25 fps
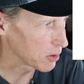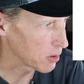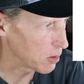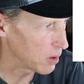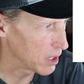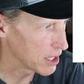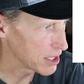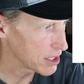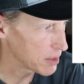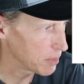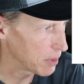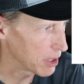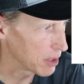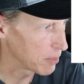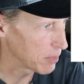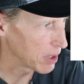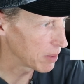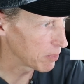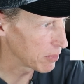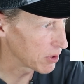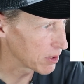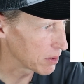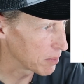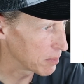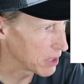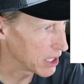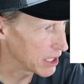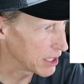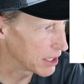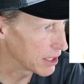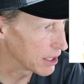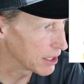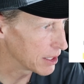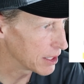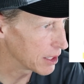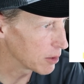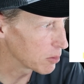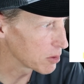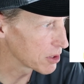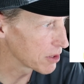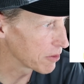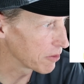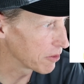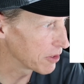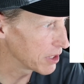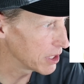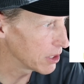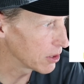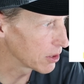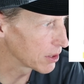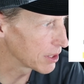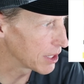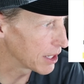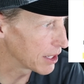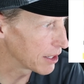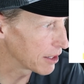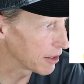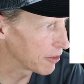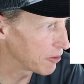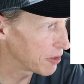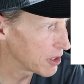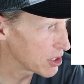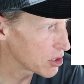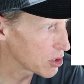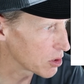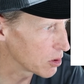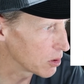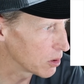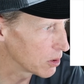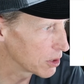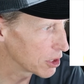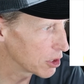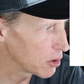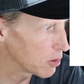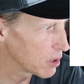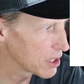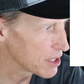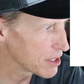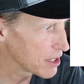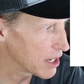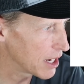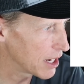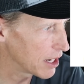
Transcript: request by a member of the media, it was revealed that an official U.S.